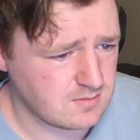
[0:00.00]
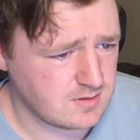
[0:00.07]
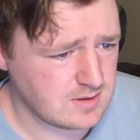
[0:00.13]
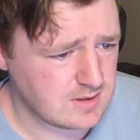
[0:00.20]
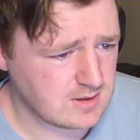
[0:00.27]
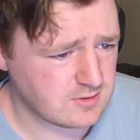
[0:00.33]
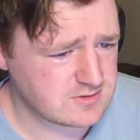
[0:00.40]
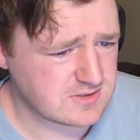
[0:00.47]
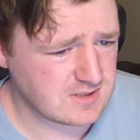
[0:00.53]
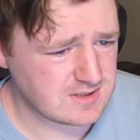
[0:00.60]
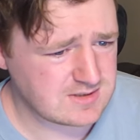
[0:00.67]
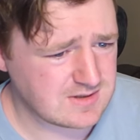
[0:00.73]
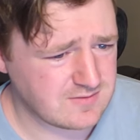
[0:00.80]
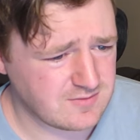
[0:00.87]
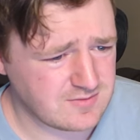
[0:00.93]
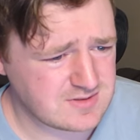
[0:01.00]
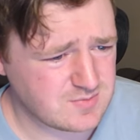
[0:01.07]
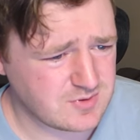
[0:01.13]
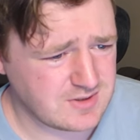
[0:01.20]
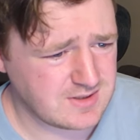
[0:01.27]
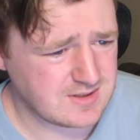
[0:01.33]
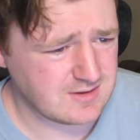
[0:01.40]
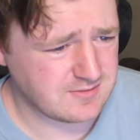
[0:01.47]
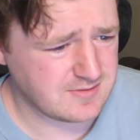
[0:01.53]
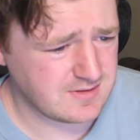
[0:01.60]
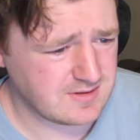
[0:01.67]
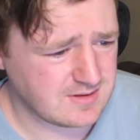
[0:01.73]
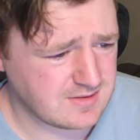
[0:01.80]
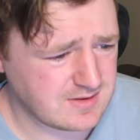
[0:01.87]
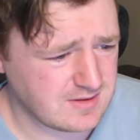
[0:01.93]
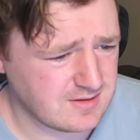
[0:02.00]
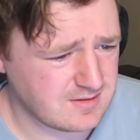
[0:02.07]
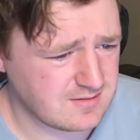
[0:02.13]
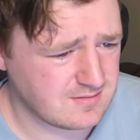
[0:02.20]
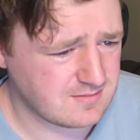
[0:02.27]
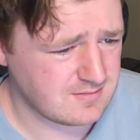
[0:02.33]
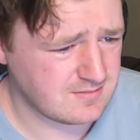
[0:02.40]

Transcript: Yeah, it looks like everyone's pretty healthy, I think.